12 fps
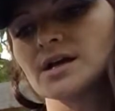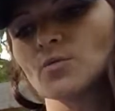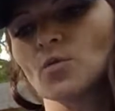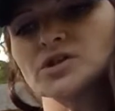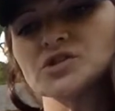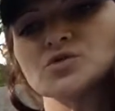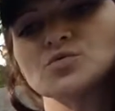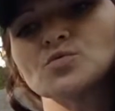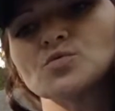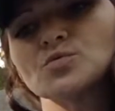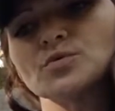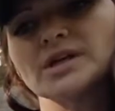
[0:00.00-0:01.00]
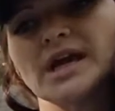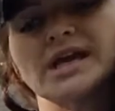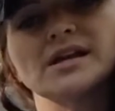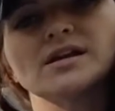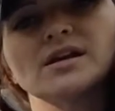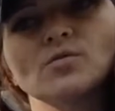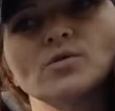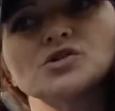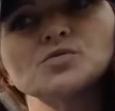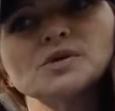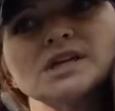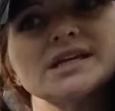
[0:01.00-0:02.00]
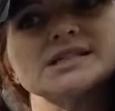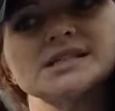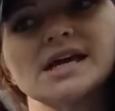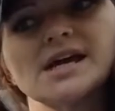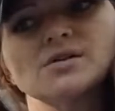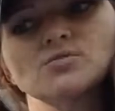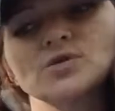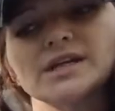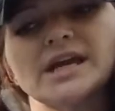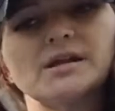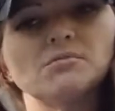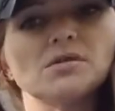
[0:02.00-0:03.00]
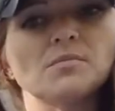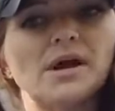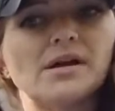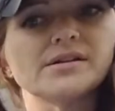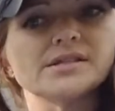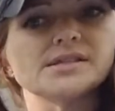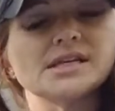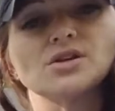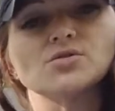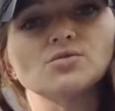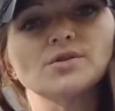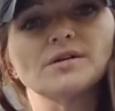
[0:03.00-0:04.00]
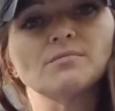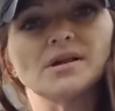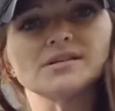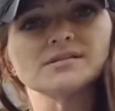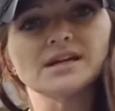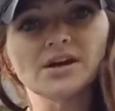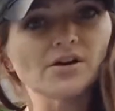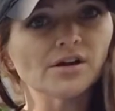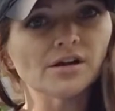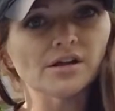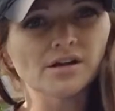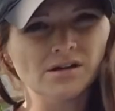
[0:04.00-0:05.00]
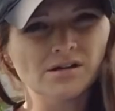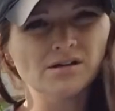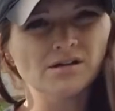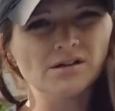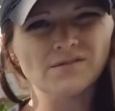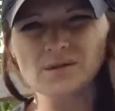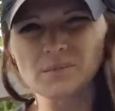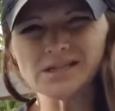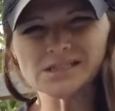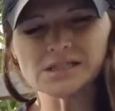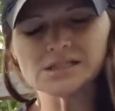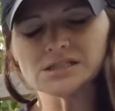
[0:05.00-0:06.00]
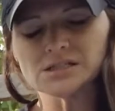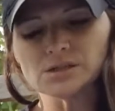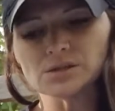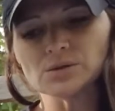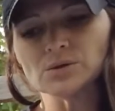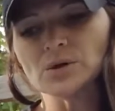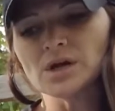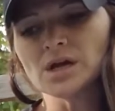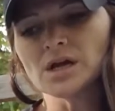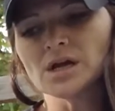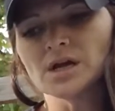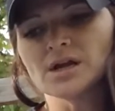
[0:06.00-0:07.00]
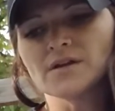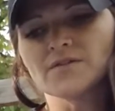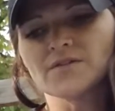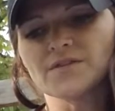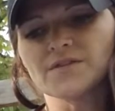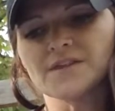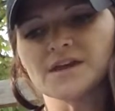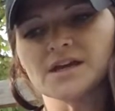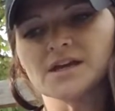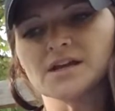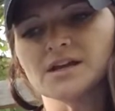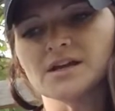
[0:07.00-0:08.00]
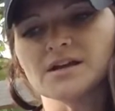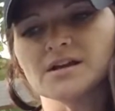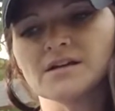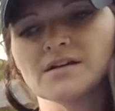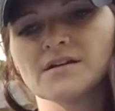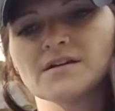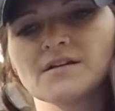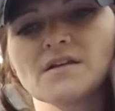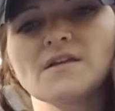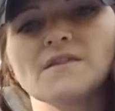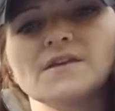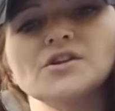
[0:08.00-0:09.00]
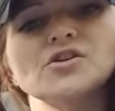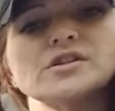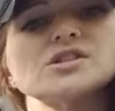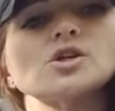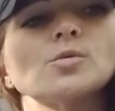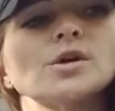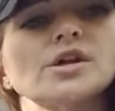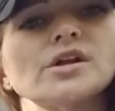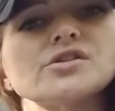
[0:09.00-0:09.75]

once you release that and regain the balance that you're like meant to carry, if that makes sense to you, then you could start working on